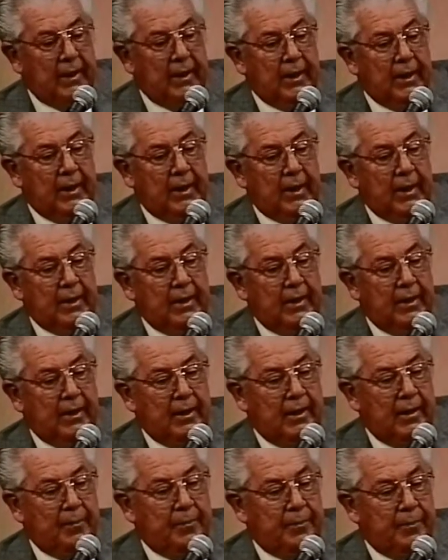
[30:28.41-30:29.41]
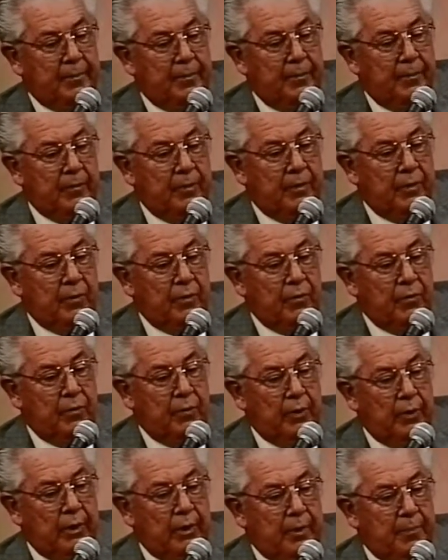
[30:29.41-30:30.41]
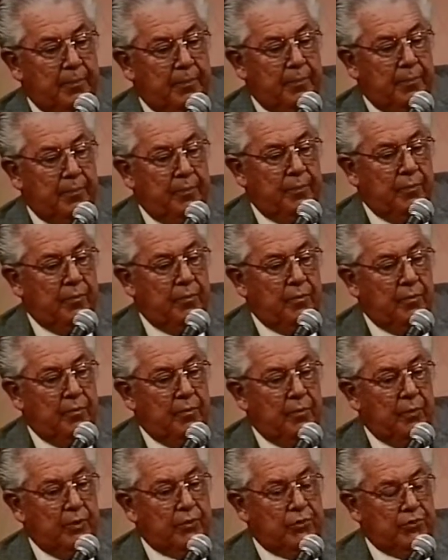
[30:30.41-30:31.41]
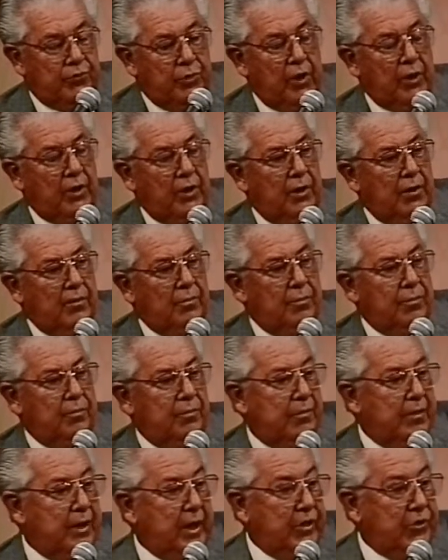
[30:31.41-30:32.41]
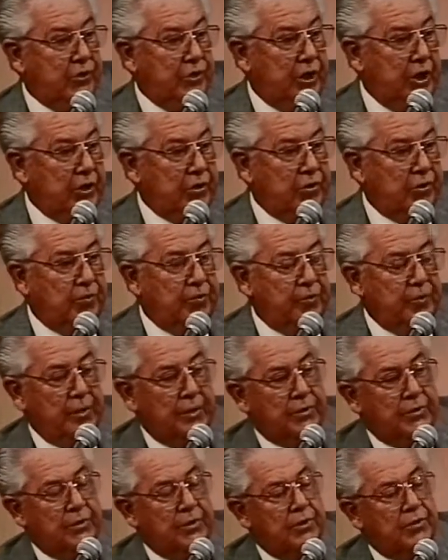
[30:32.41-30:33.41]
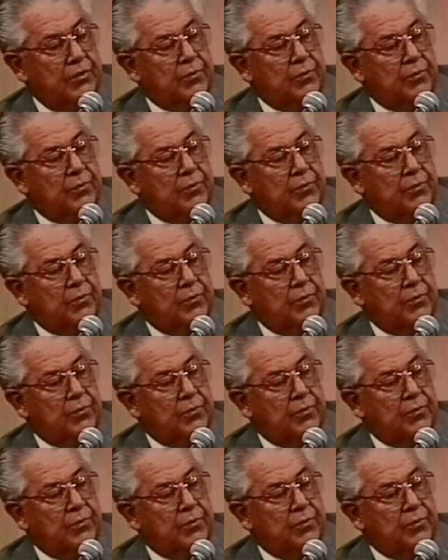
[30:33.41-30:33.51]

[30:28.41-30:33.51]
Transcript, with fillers: And uh, we we're struggling with education, for instance.